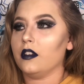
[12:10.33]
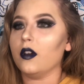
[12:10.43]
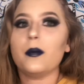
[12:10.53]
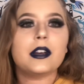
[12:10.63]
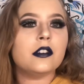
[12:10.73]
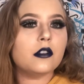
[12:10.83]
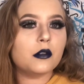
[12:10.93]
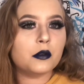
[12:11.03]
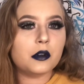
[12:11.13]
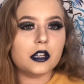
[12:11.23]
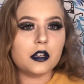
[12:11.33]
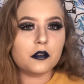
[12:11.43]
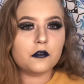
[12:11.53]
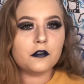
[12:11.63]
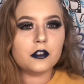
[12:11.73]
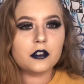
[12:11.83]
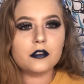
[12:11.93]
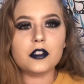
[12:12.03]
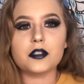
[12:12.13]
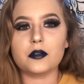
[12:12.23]
Nobody knew if
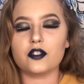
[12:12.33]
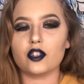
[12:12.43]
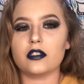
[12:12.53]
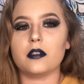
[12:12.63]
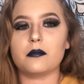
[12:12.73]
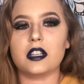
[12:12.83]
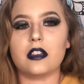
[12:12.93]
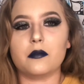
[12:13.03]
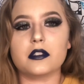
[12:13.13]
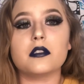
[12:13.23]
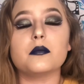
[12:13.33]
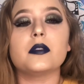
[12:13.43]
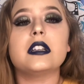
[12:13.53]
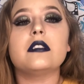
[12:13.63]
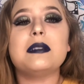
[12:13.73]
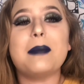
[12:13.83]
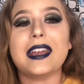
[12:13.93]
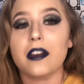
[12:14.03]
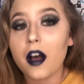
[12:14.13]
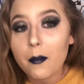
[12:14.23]
this was just something that was completely
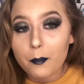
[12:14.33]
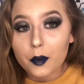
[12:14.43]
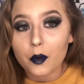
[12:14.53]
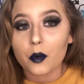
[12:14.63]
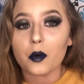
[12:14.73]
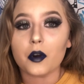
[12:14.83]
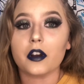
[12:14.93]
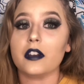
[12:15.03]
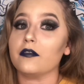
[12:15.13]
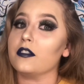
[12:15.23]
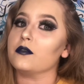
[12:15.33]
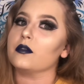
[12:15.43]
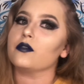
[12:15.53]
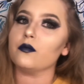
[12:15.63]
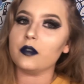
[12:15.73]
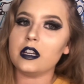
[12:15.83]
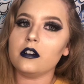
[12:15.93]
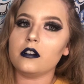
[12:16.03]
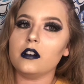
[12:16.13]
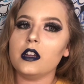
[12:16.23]
made up or if this was
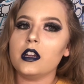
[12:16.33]
real,